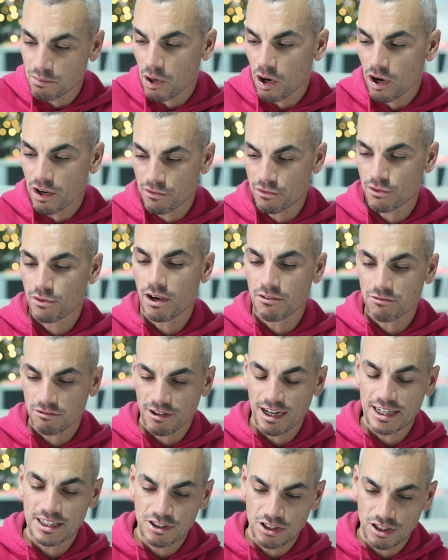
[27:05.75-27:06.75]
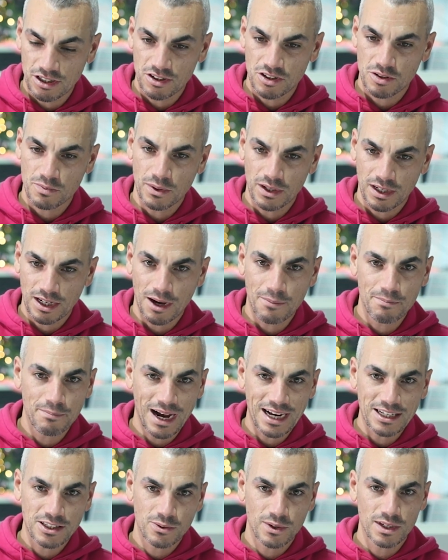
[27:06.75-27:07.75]
that buy through other agents but
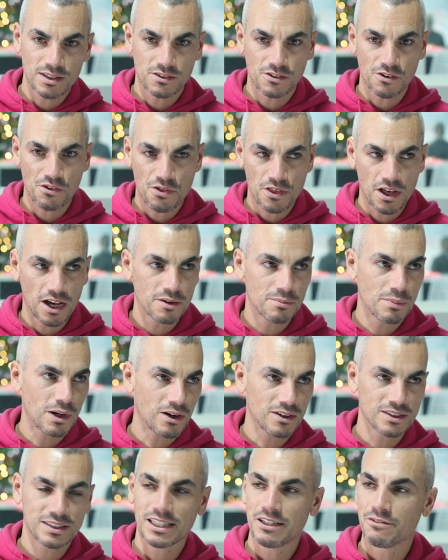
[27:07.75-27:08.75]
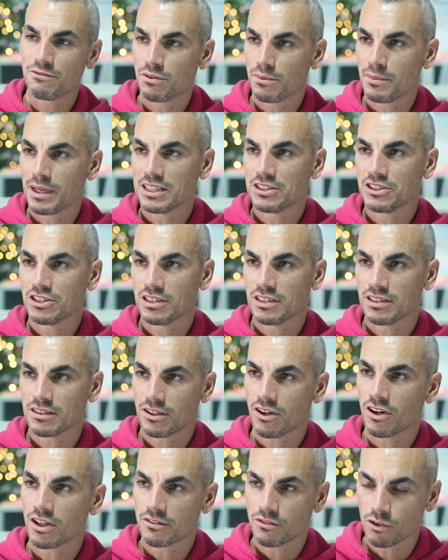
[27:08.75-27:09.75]
come back to us for third-party information
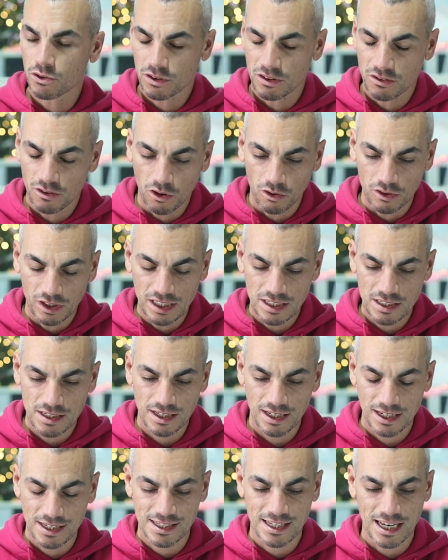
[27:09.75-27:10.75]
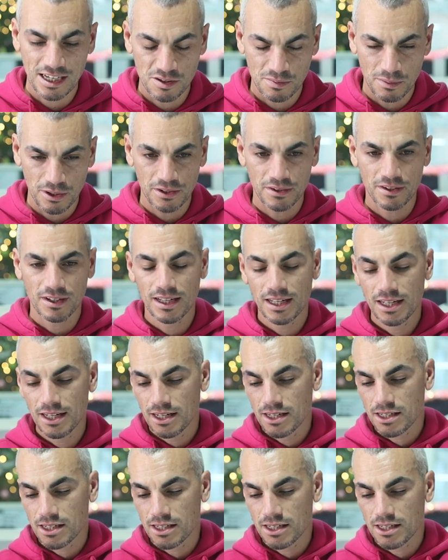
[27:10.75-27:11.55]
and kind of on an honest assessment.